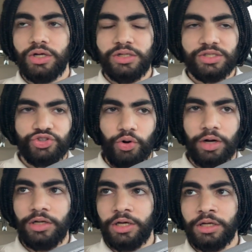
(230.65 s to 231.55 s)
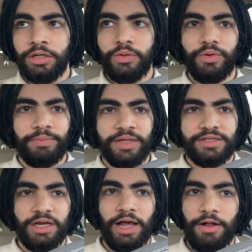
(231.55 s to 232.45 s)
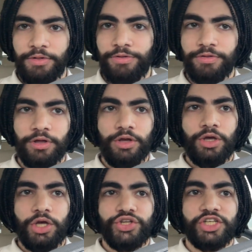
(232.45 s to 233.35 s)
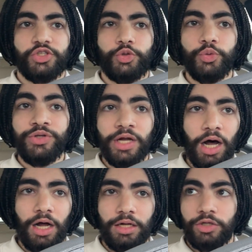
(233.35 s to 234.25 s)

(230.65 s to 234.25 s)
struggling with mental health, just do not